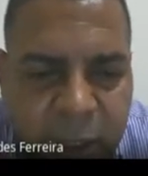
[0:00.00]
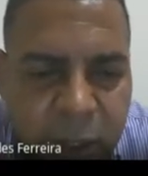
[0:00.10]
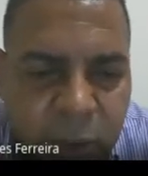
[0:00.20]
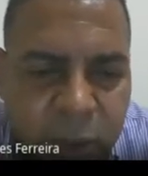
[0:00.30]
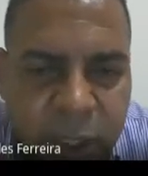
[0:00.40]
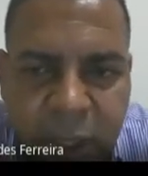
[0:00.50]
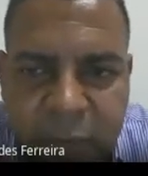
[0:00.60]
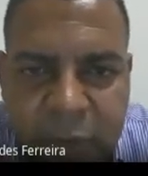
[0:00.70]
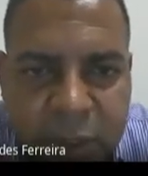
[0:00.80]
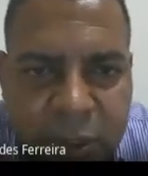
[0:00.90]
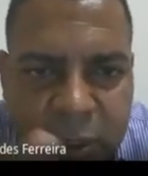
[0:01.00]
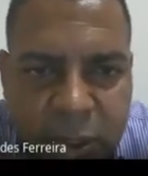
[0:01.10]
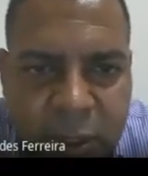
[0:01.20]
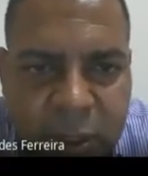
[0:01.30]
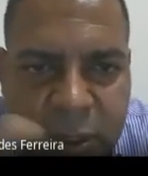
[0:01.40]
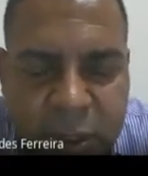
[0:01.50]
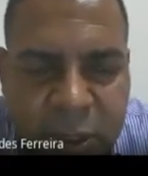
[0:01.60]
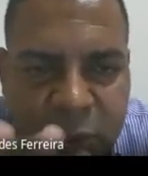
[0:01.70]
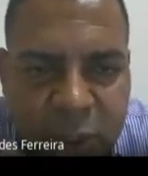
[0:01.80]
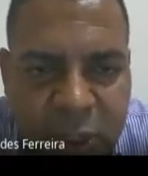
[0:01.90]
we have this
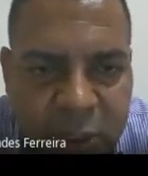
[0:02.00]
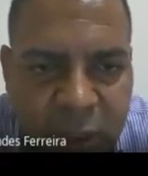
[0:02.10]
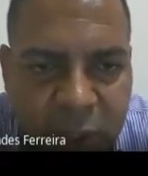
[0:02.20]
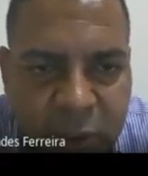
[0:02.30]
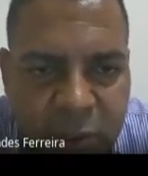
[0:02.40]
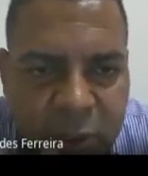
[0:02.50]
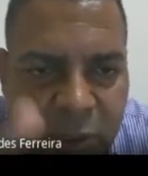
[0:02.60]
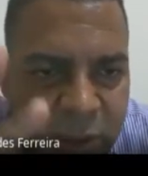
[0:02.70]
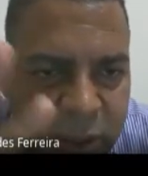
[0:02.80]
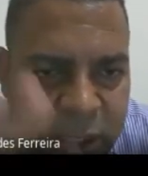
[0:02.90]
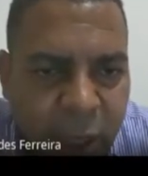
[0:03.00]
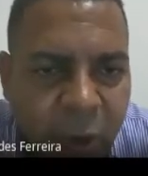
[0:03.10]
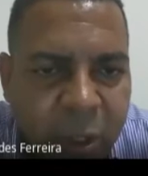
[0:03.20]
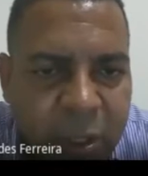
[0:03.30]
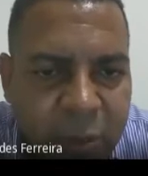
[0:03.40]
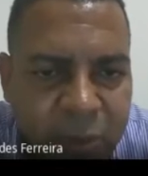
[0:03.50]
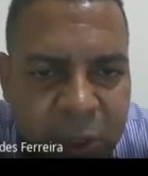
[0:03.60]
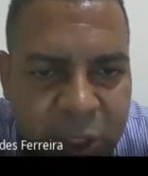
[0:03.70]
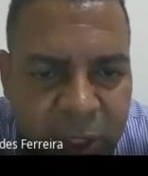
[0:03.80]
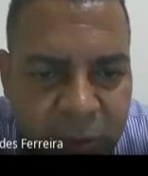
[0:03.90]
strange attractor, so it's chaotic
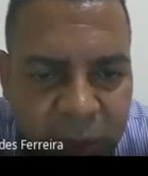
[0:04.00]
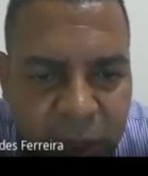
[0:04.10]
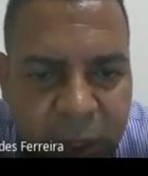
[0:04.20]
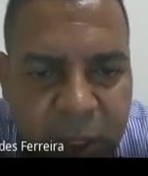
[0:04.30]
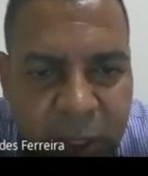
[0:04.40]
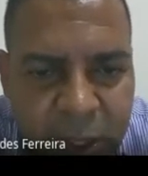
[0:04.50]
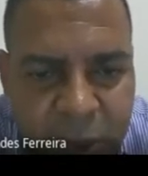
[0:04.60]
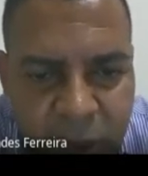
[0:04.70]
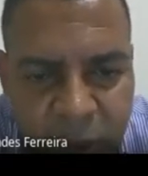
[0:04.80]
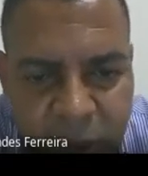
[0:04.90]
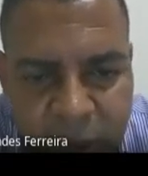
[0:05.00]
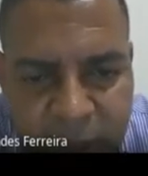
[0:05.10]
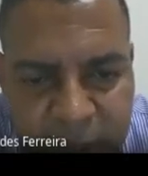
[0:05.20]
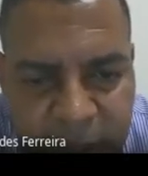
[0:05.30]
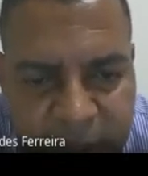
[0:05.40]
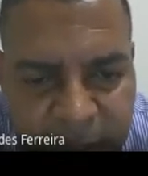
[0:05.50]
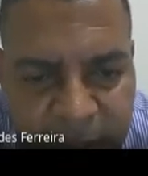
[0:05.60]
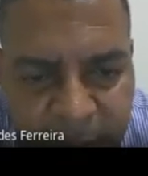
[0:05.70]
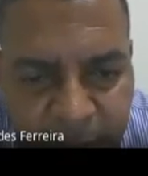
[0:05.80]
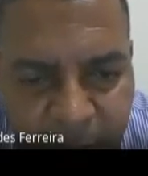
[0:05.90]
regime. So in a
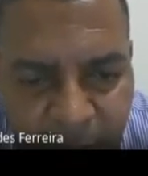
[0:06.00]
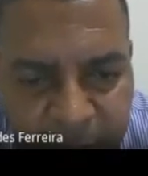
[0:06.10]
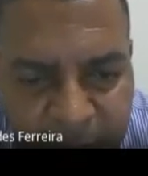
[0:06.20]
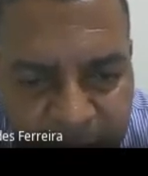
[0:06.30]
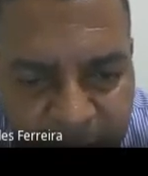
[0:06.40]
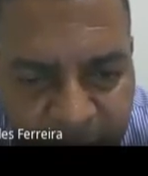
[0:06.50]
certain point, for